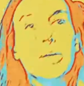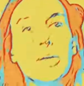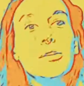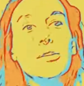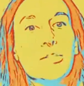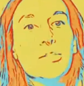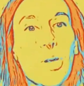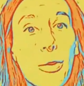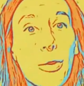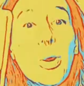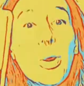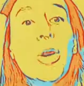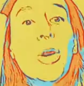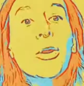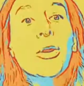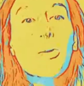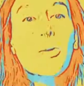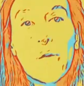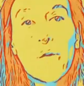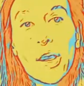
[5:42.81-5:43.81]
So
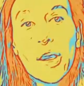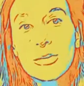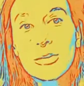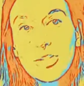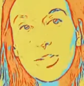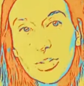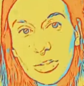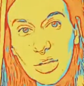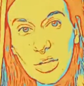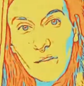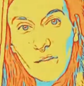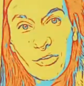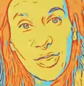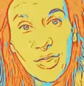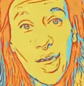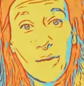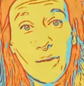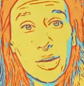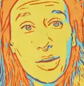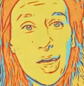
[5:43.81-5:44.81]
ground yourself in
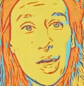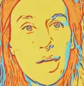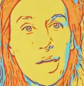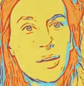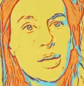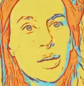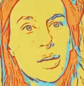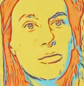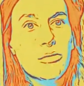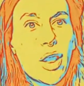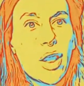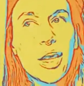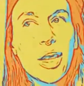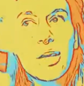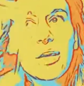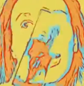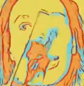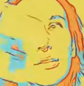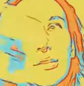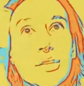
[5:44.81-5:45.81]
that reality and
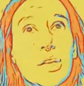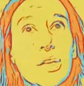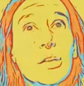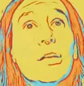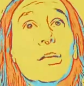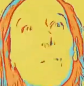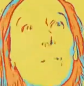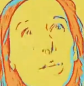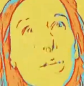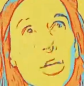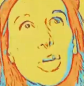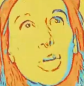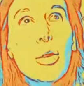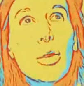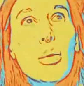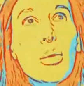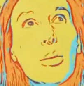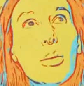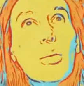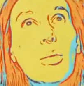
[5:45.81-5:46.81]
recognize that, you
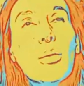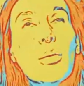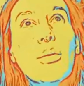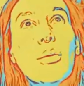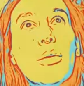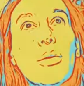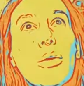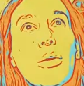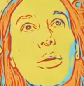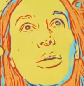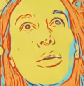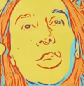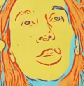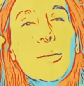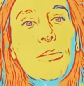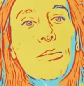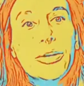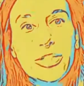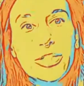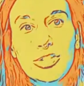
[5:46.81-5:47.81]
know, the
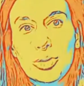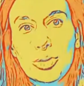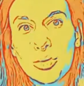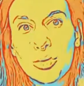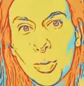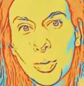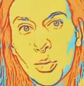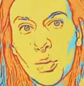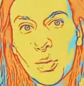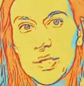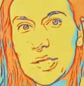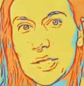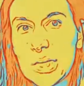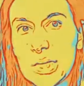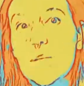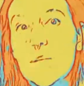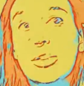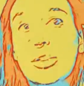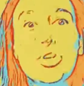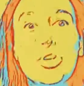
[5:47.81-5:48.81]
abundance you truly
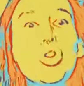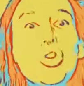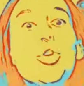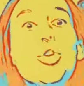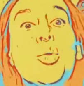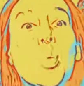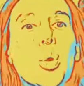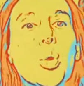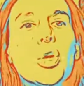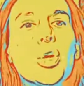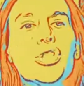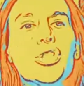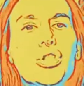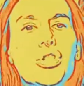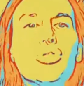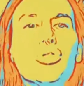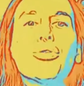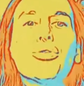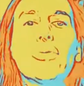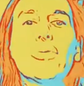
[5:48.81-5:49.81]
seek, the new world you
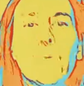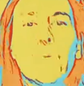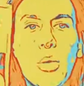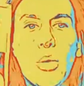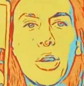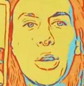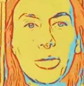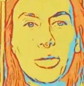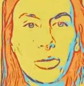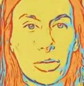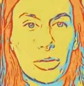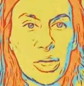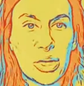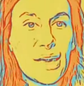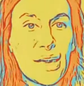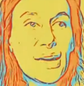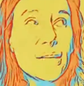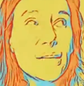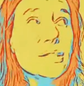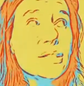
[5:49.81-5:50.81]
truly want to
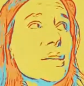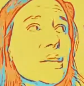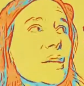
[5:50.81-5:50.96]
create,